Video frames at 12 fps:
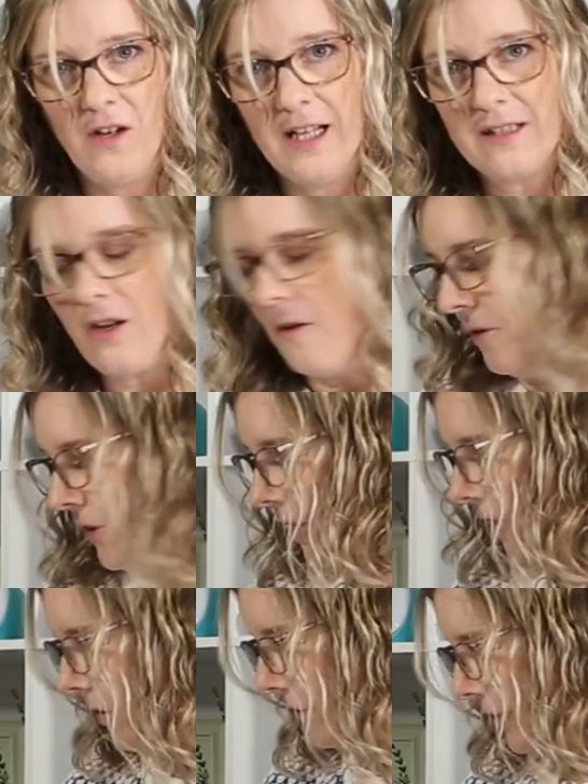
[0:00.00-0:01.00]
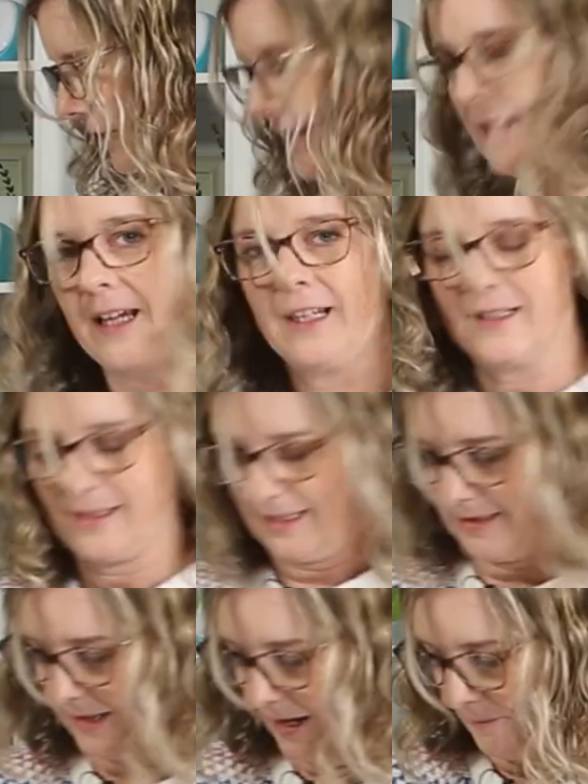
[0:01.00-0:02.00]
let's go for the whole 30 seconds
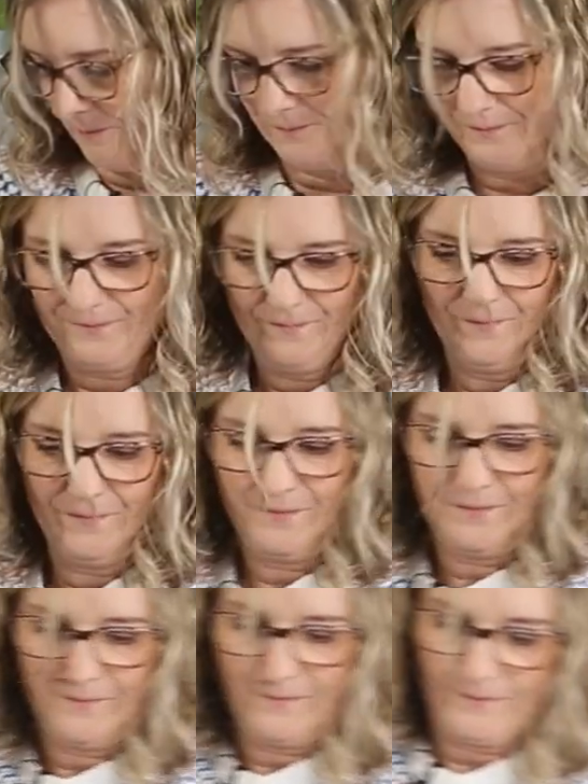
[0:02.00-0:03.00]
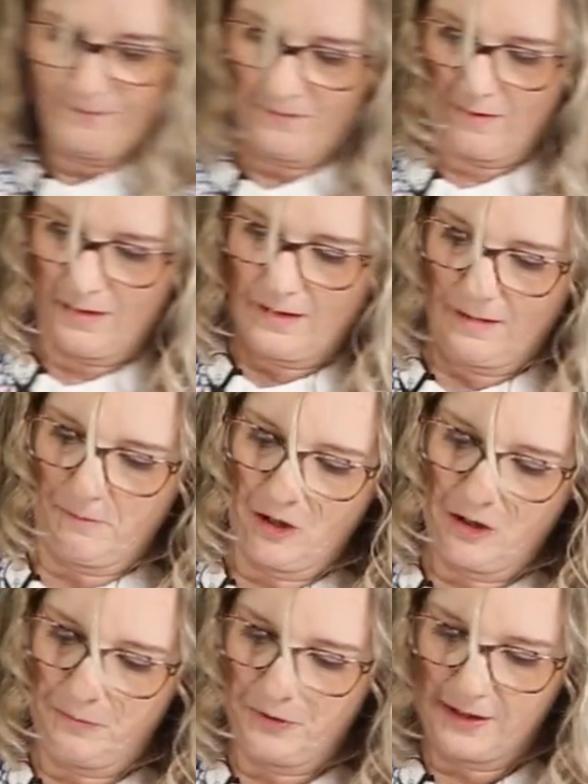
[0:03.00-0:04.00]
this time. I'm
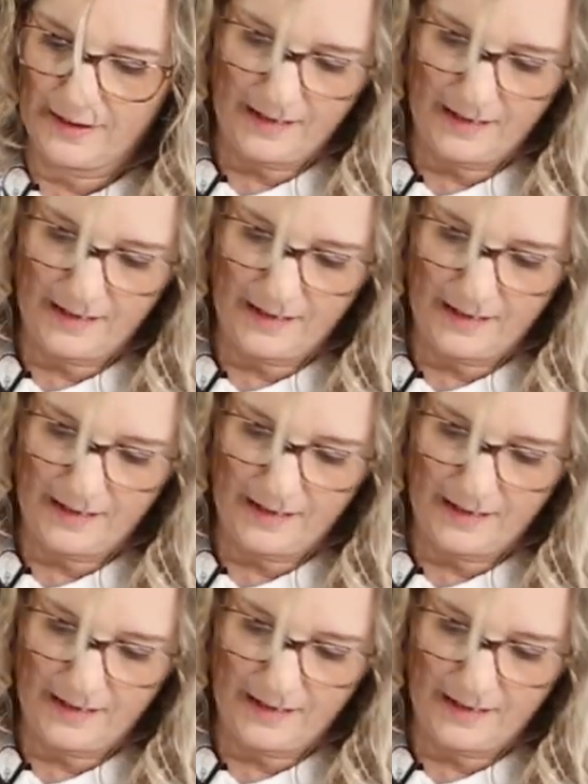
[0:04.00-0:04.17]
gonna put it